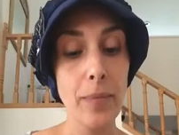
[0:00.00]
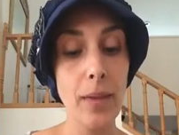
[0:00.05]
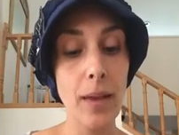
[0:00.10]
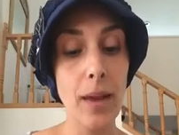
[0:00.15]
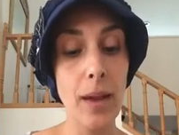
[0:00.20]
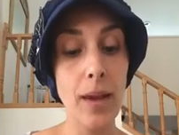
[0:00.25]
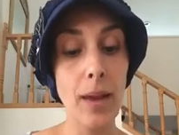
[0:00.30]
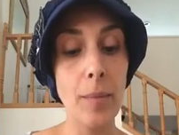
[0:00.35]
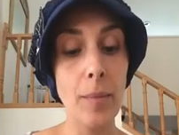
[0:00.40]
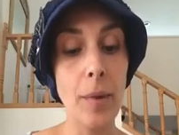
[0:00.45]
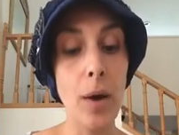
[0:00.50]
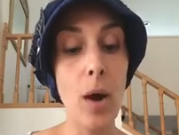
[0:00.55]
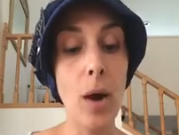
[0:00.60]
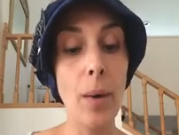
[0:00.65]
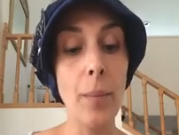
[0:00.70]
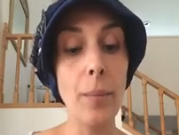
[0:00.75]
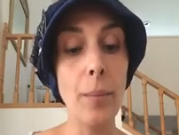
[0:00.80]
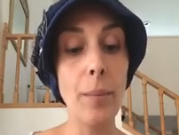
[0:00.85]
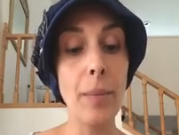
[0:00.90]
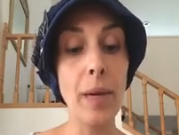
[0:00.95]

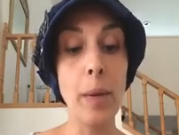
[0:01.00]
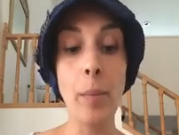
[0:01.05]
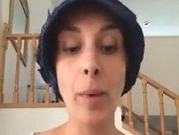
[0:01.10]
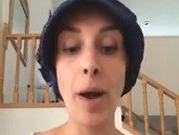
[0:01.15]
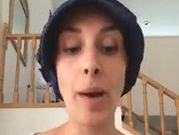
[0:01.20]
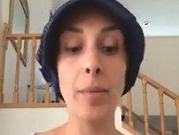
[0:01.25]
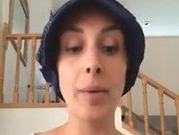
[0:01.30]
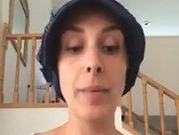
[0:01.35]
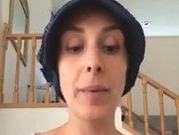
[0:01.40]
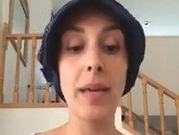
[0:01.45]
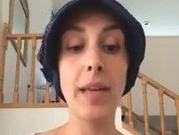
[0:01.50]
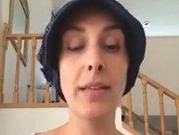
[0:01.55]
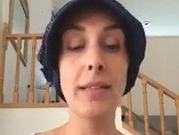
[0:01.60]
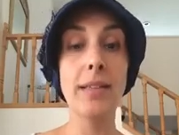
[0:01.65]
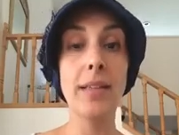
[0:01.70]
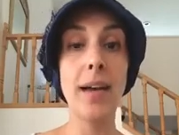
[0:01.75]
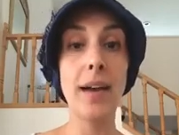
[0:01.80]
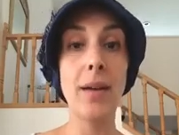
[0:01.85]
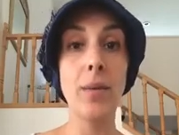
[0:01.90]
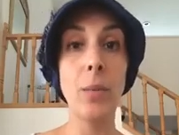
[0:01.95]
A big problem
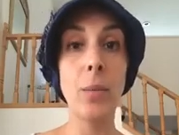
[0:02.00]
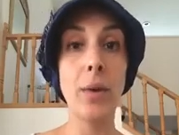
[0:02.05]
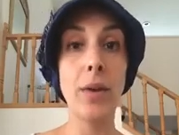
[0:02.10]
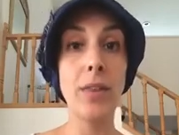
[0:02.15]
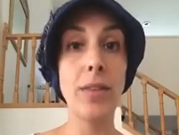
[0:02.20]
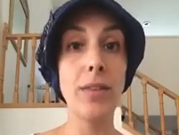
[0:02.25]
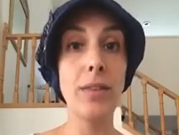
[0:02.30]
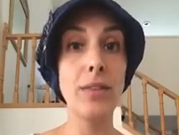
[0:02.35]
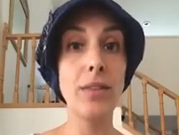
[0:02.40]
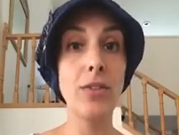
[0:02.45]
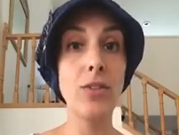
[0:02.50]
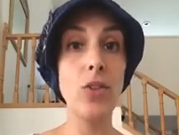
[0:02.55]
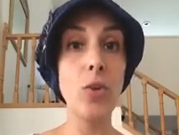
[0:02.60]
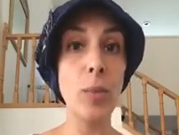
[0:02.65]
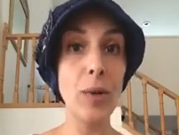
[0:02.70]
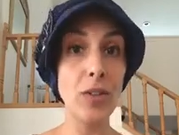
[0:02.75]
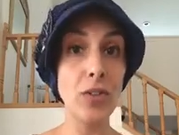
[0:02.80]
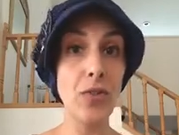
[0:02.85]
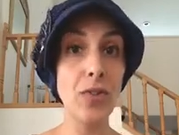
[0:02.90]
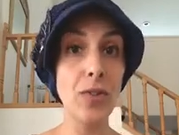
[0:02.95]
is that with
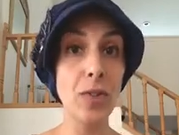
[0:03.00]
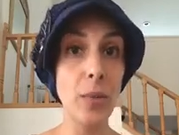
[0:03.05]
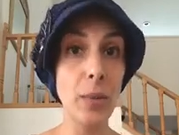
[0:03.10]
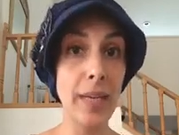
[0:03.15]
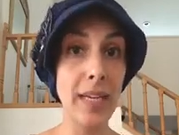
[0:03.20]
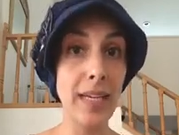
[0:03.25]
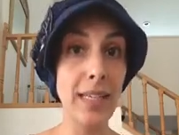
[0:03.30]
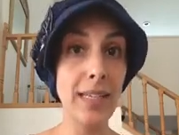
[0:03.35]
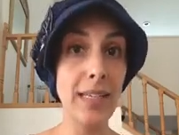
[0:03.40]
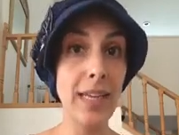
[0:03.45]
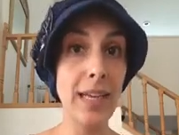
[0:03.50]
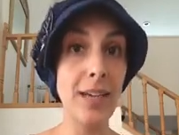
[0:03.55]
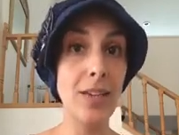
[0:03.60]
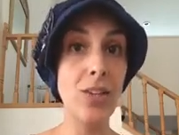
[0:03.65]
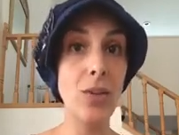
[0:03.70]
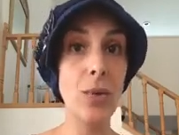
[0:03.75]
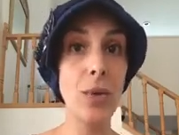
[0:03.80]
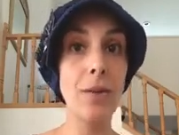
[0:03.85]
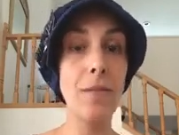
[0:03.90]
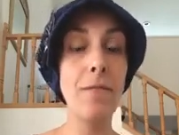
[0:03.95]
too much fluid
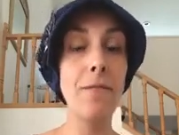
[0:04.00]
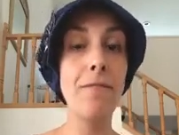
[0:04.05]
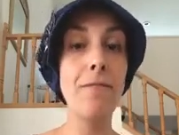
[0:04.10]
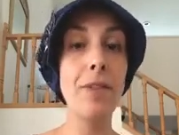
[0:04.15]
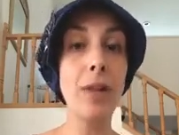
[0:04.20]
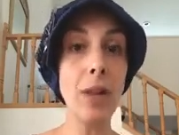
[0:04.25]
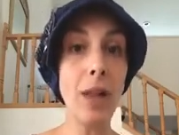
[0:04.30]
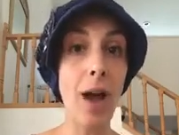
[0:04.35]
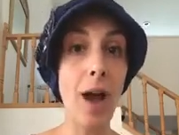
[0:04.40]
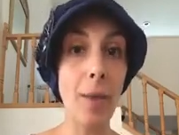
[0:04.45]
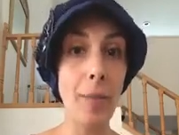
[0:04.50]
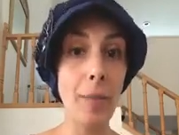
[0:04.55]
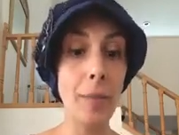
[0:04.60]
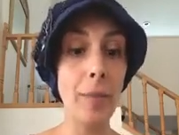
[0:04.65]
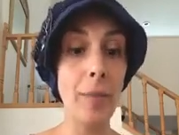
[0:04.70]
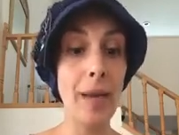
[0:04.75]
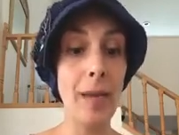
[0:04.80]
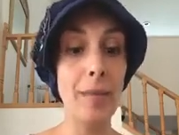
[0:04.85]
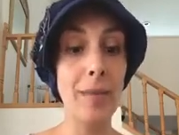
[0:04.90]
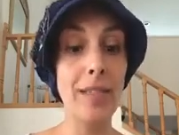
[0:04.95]
intake, you can fill up
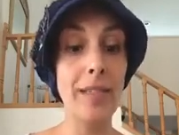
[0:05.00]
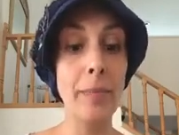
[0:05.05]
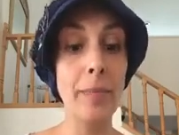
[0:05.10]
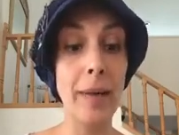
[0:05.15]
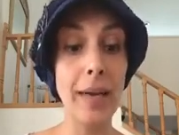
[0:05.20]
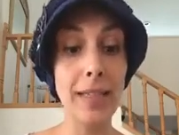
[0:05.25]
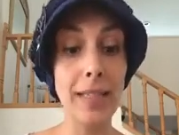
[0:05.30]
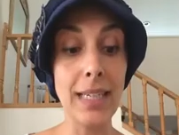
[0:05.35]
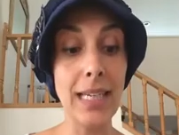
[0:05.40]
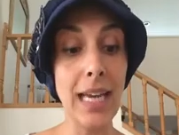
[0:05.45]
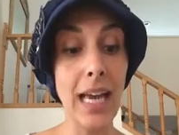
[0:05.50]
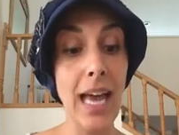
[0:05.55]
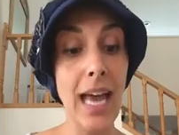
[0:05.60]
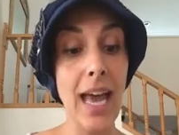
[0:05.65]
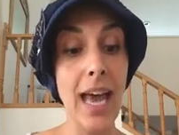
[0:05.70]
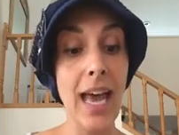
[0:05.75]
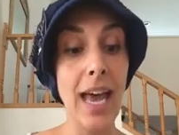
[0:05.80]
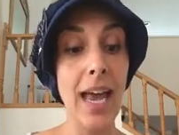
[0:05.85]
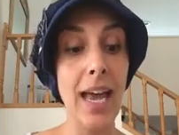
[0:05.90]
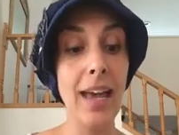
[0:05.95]
the baby's belly,
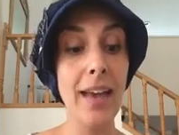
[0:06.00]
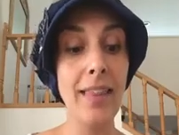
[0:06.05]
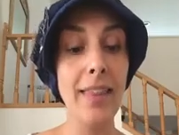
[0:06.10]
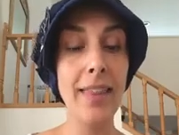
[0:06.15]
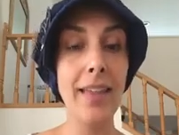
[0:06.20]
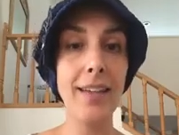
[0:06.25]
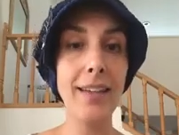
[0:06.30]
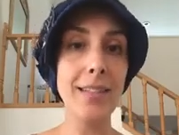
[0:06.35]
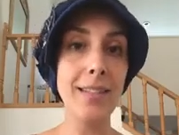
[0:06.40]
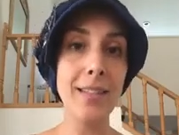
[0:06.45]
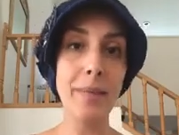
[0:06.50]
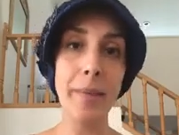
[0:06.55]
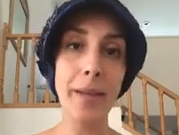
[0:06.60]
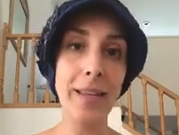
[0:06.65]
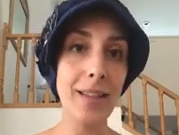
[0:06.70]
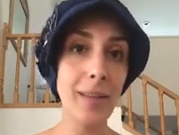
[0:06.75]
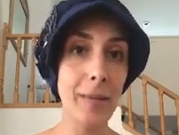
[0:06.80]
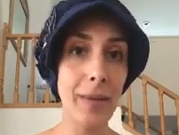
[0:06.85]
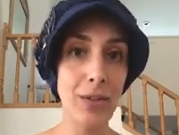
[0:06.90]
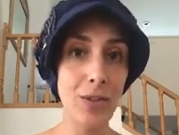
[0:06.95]
and that doesn't
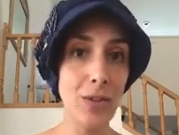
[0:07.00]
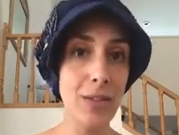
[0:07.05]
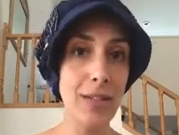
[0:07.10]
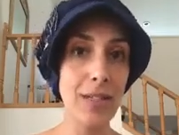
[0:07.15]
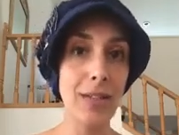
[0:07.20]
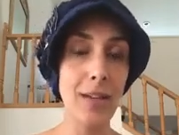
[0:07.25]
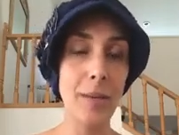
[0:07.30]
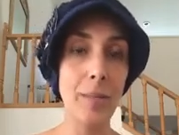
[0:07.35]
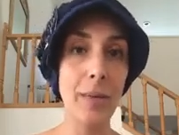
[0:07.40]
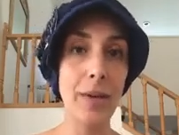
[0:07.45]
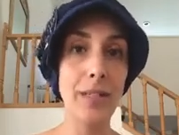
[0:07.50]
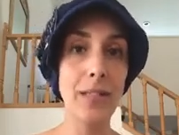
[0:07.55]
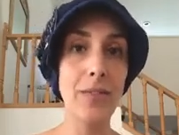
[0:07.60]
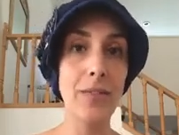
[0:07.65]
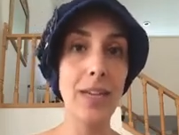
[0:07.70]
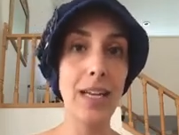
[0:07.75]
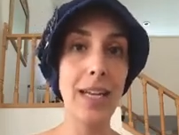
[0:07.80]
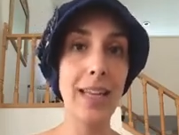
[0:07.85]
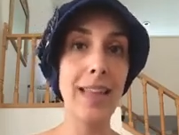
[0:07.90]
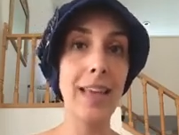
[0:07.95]
make them interested in
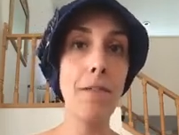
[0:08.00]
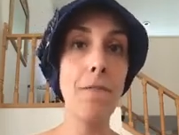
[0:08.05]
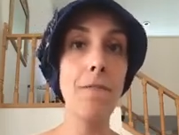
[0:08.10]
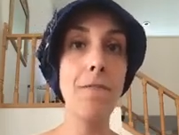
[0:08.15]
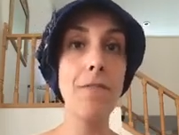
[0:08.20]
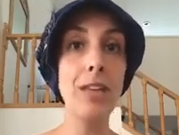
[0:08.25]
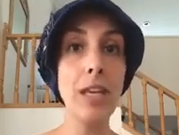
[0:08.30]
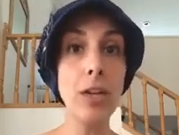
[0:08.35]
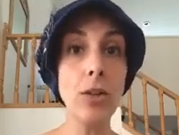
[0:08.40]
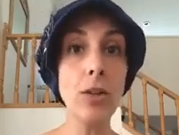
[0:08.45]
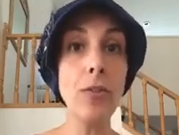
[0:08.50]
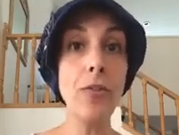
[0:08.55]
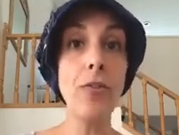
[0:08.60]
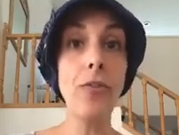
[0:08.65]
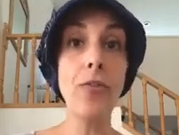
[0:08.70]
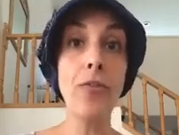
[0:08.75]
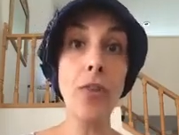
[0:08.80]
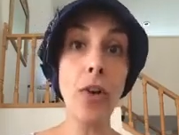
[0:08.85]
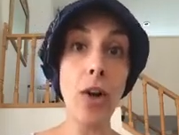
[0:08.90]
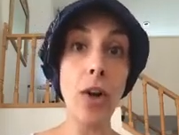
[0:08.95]
breastfeeding. They feel
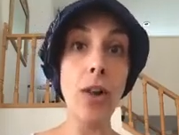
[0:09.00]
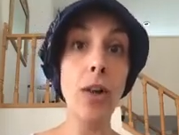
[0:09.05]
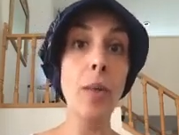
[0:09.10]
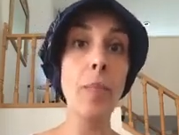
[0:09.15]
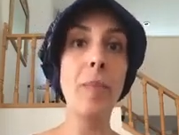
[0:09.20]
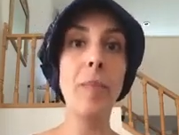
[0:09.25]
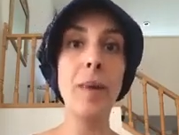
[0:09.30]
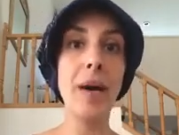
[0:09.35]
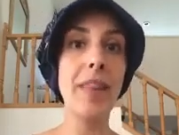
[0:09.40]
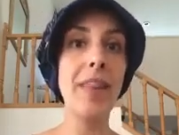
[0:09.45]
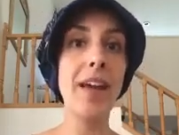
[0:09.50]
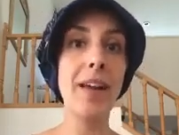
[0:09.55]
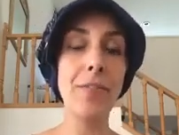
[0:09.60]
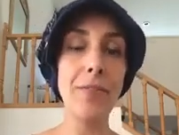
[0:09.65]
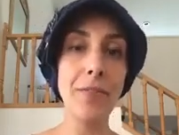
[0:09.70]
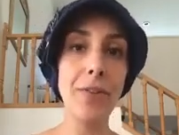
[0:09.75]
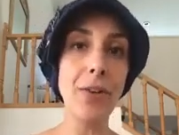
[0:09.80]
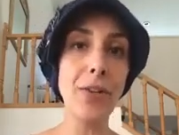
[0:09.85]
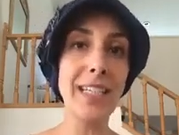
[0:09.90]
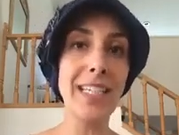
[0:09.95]
full, but that
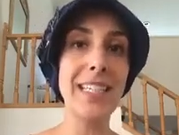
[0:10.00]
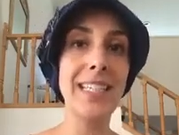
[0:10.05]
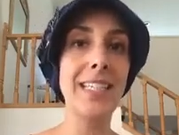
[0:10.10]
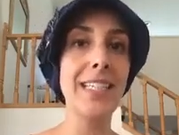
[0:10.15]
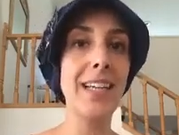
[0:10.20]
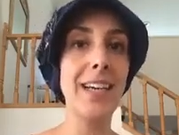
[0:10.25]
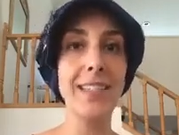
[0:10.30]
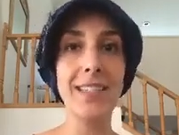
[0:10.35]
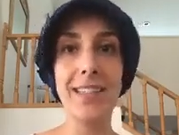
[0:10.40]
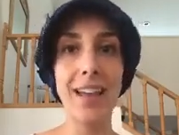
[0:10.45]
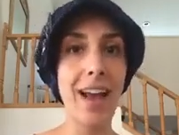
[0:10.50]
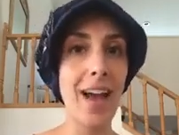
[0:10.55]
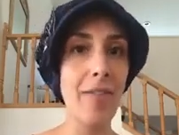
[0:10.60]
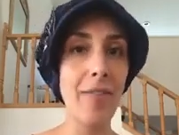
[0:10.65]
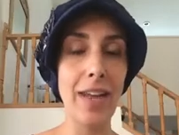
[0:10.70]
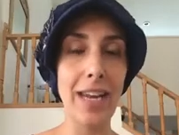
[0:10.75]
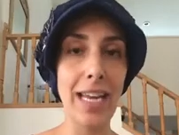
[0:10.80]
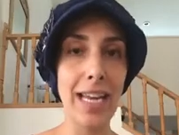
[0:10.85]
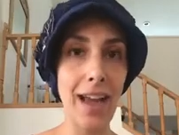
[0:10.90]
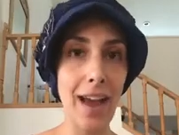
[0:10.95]
fullness doesn't
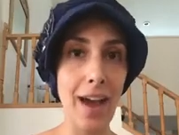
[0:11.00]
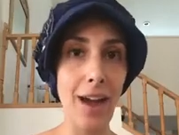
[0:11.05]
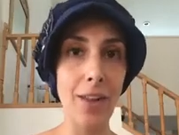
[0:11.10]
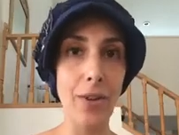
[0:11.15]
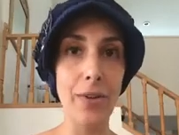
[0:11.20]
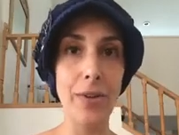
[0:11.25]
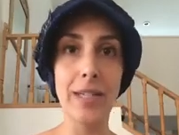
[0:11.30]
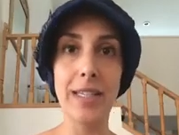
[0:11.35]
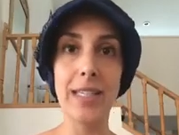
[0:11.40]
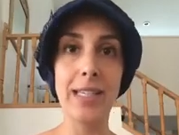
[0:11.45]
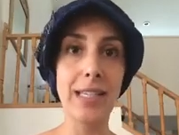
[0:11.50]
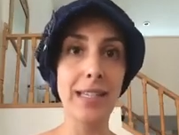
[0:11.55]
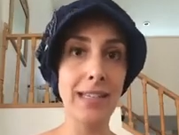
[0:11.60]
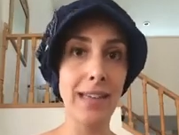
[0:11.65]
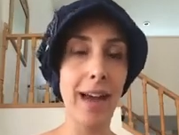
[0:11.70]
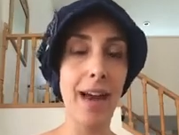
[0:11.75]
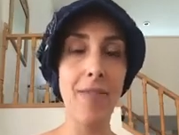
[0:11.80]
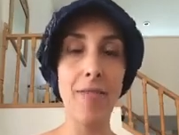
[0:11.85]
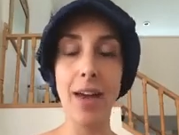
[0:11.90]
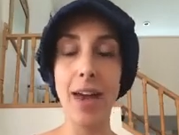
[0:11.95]
have any calories. It
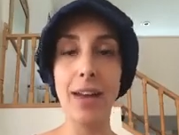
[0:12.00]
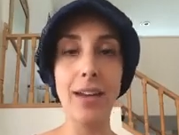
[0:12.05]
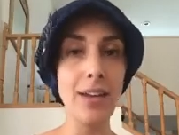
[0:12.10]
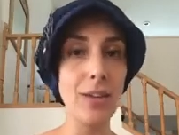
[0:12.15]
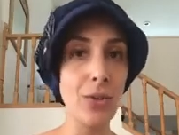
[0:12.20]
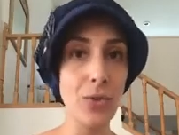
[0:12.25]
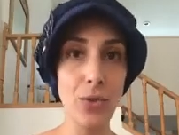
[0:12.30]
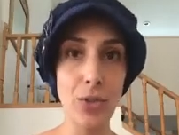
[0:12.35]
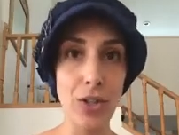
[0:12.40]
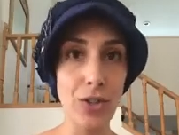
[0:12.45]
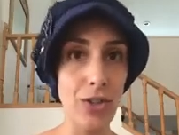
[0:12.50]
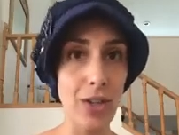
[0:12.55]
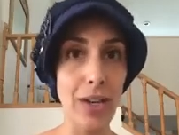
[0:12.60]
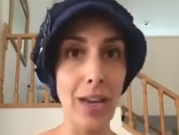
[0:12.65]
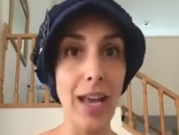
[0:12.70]
doesn't have any nutrition.